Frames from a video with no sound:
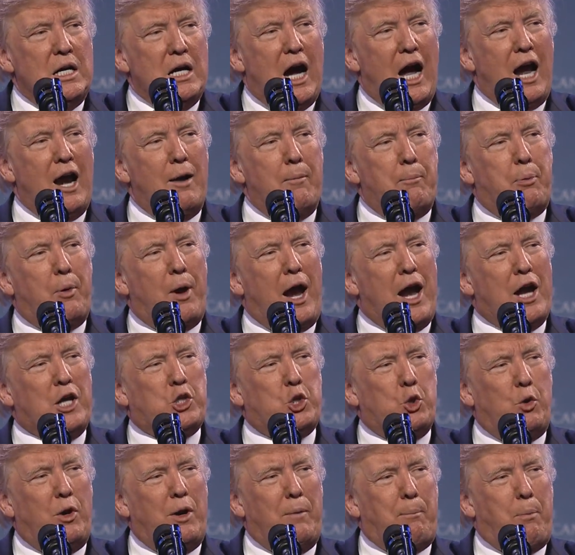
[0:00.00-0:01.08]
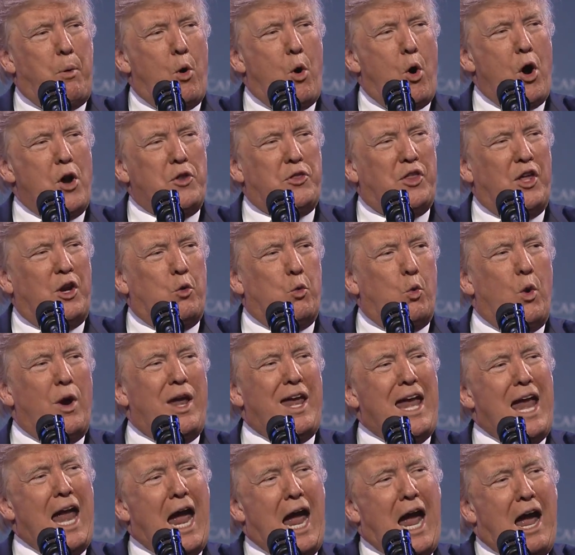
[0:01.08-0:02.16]
I am proud to report that
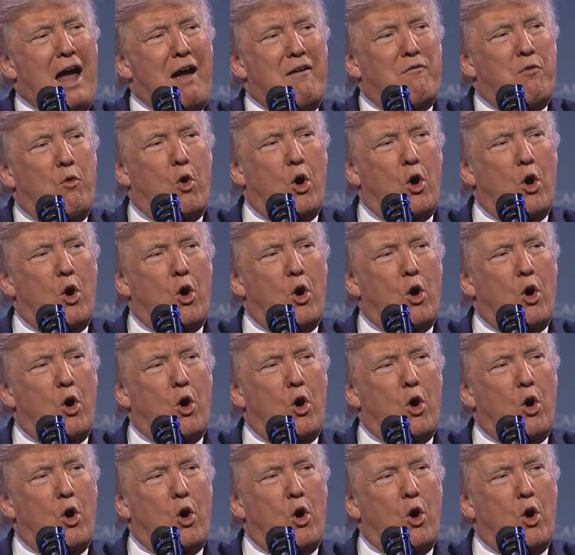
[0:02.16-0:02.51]
we have